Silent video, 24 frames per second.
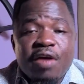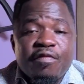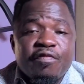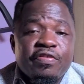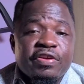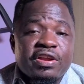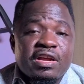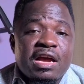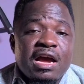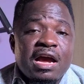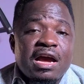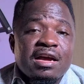
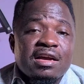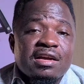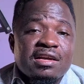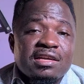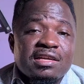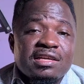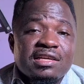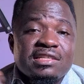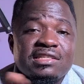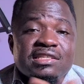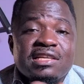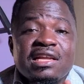Africa
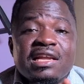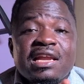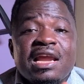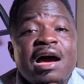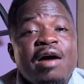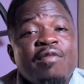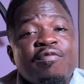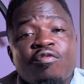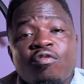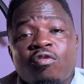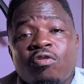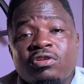is a
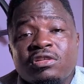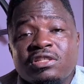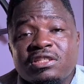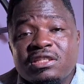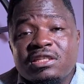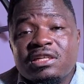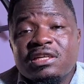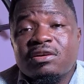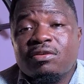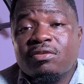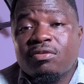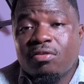love
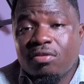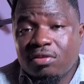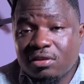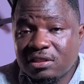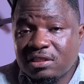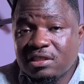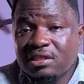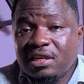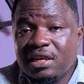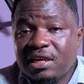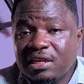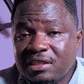
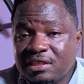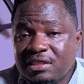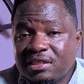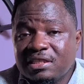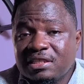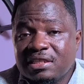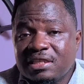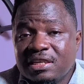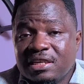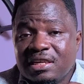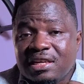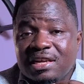
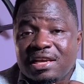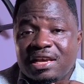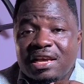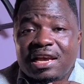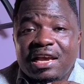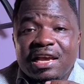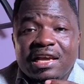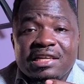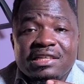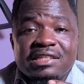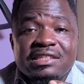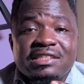continent,
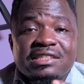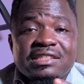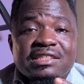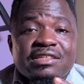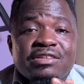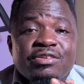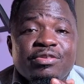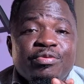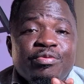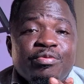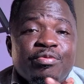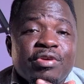and
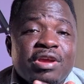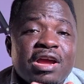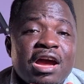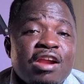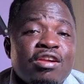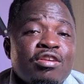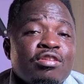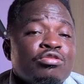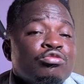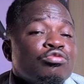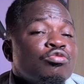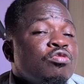we
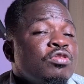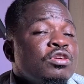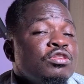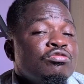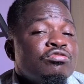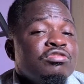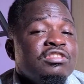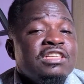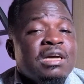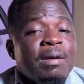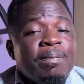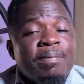are not
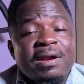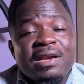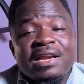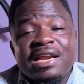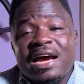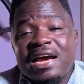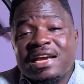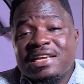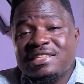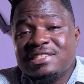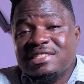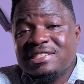going to
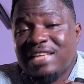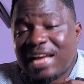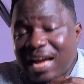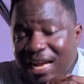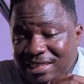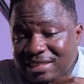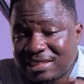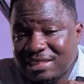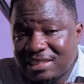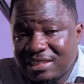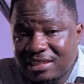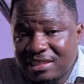jeopardize
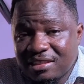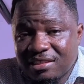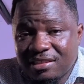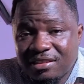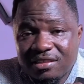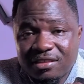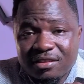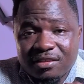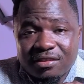that